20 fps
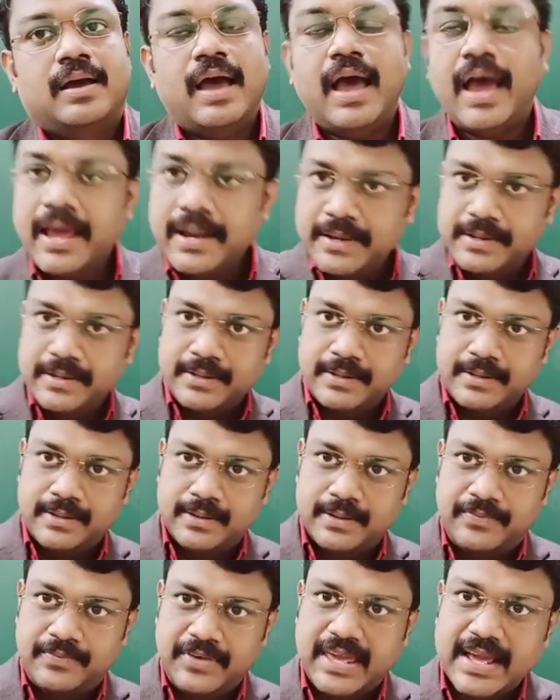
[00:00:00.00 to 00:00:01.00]
And
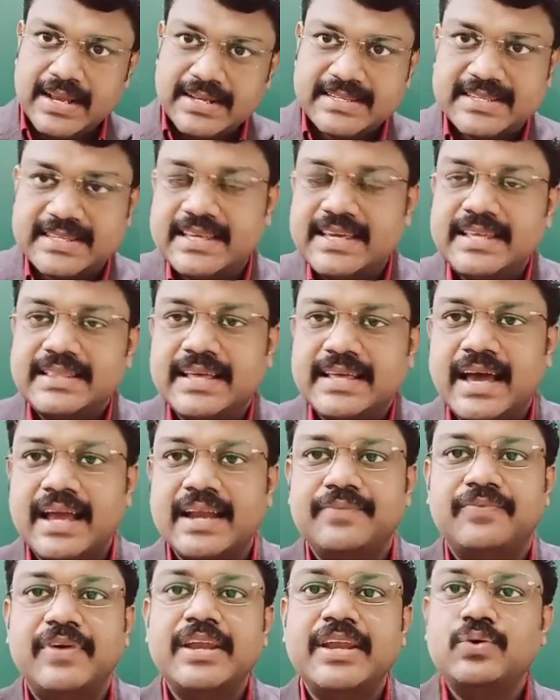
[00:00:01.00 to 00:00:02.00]
we can see
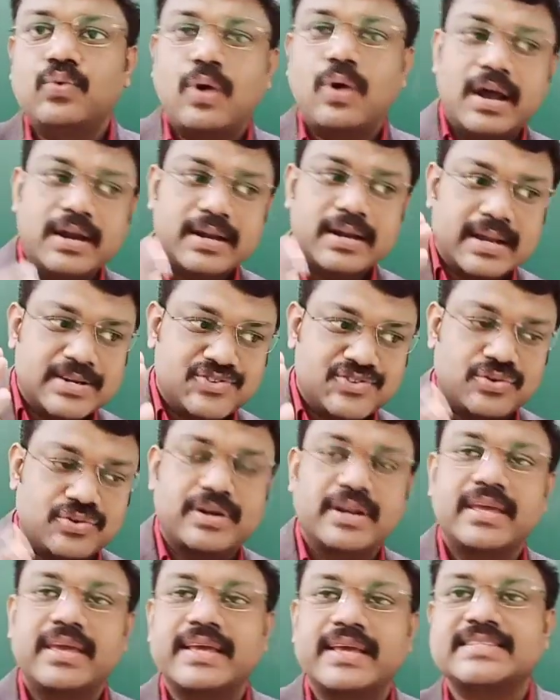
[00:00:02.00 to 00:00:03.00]
that when you are
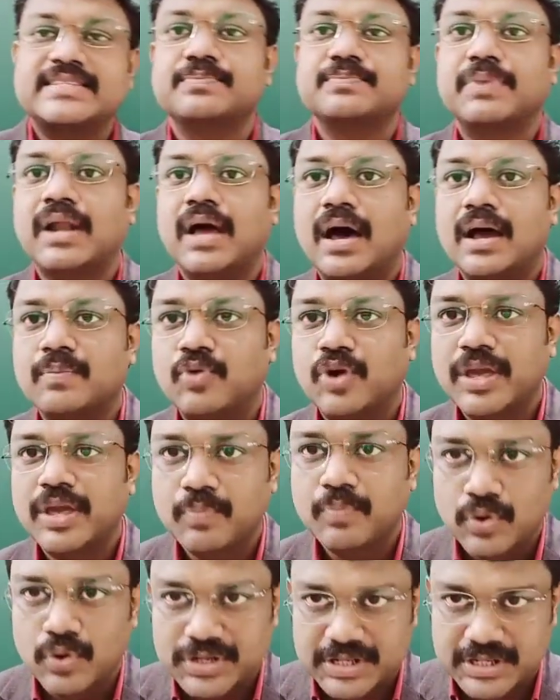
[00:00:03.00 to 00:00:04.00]
considering a simple harmonic
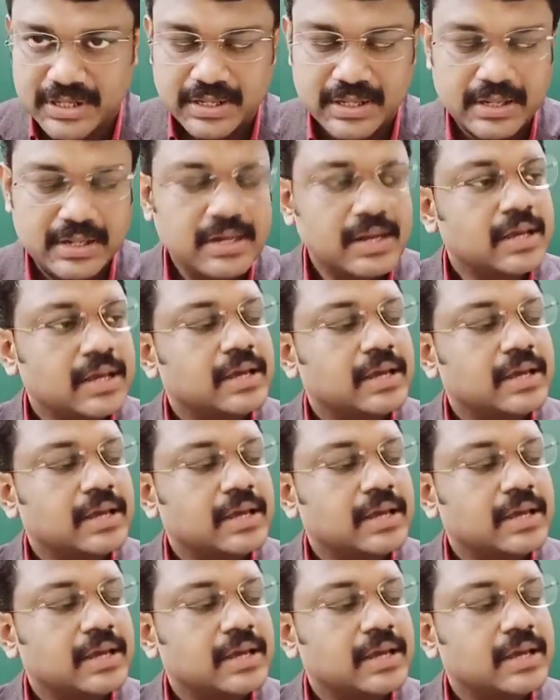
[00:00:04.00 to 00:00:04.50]
motion,